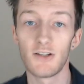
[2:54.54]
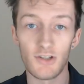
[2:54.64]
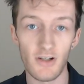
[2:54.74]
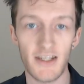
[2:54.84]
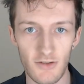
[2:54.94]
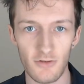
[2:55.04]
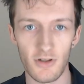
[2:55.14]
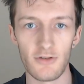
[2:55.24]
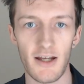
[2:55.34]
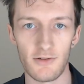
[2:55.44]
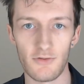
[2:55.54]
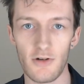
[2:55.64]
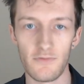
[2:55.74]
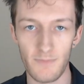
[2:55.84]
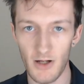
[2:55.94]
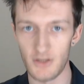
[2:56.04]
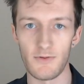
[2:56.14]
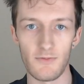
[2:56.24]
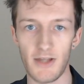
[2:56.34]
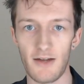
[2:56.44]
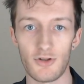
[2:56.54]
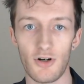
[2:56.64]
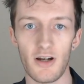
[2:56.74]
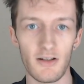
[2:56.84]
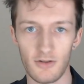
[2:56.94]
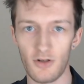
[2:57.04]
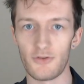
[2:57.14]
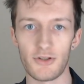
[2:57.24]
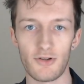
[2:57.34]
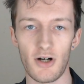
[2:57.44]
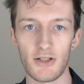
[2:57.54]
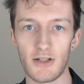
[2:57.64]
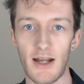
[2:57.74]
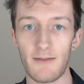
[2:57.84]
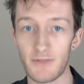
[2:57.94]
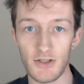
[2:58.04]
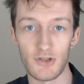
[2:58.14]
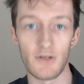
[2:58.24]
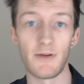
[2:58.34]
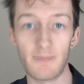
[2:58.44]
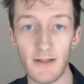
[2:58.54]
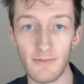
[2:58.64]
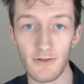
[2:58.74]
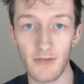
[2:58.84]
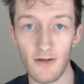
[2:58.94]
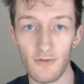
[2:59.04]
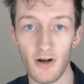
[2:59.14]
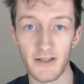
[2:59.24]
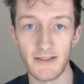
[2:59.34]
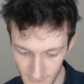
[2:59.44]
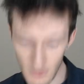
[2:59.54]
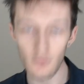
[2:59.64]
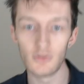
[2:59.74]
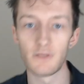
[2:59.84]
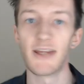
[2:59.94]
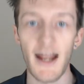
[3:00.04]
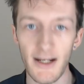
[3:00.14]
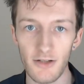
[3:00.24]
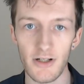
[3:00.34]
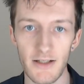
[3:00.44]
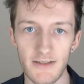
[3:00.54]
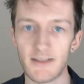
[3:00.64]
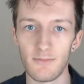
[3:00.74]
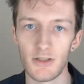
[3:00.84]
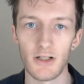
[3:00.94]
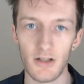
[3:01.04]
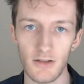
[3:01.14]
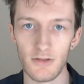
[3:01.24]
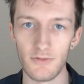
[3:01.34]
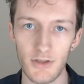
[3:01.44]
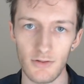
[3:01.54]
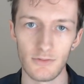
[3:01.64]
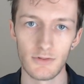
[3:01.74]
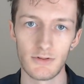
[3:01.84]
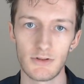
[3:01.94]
So let's not go down the road of punishment without trial, concentration camps, and stripping people of their rights. All to be angry at some girl who's called.